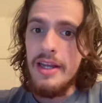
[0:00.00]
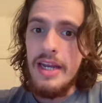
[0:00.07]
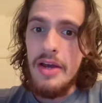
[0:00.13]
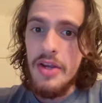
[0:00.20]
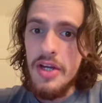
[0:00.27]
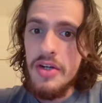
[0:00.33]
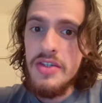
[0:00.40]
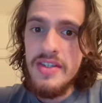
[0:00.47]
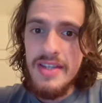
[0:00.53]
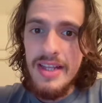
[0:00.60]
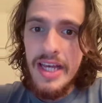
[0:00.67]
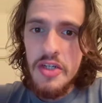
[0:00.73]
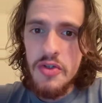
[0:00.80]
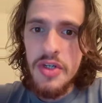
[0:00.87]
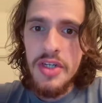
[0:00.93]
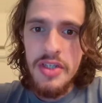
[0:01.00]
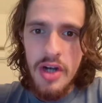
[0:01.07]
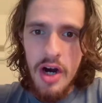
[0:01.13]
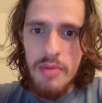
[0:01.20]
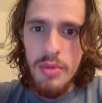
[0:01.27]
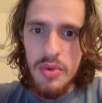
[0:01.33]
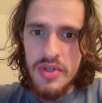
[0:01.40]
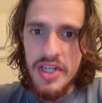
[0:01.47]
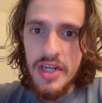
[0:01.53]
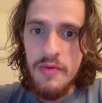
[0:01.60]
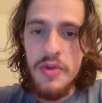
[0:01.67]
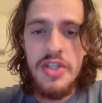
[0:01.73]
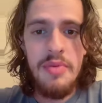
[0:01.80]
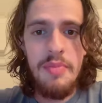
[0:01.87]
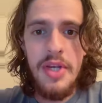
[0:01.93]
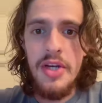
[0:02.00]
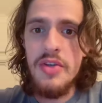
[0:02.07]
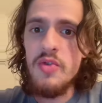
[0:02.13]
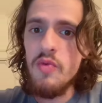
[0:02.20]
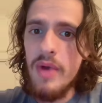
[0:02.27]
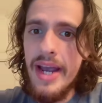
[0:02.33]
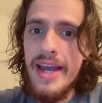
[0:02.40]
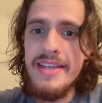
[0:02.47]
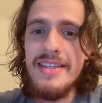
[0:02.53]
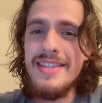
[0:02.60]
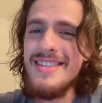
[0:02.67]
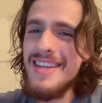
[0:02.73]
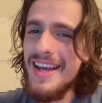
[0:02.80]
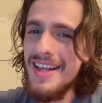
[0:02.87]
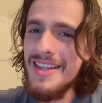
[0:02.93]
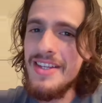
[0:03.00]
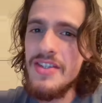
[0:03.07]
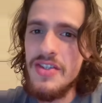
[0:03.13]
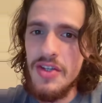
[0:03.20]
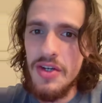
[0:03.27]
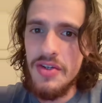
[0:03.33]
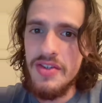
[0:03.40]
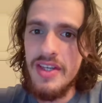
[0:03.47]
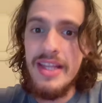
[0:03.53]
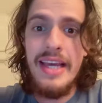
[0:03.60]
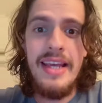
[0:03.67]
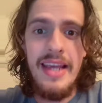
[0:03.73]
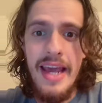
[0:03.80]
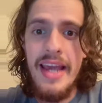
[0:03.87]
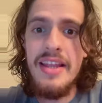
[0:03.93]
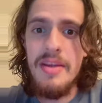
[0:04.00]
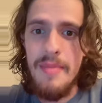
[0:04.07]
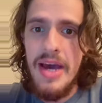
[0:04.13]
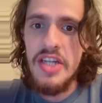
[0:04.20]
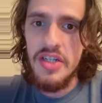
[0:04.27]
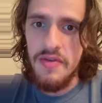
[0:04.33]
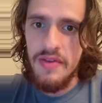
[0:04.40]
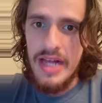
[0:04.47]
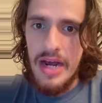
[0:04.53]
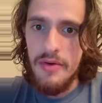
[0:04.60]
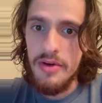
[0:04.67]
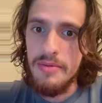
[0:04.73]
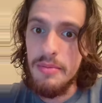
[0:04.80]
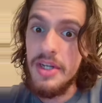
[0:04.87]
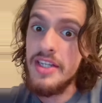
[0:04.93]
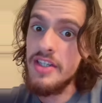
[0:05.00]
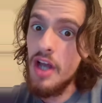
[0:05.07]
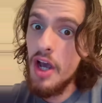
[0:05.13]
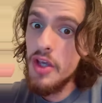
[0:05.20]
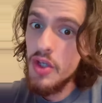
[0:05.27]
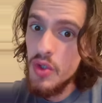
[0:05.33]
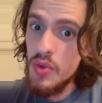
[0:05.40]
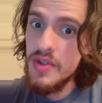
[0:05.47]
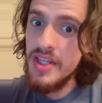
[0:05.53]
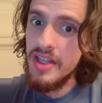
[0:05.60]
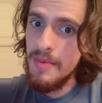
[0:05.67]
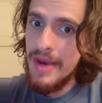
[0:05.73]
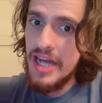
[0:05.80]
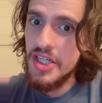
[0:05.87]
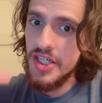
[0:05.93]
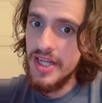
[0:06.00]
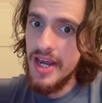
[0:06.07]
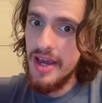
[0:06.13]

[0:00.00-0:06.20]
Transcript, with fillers: Now here's his electric guitar motif which appears right as he's telling Circe that he ate the magic flower, but he's not using the magic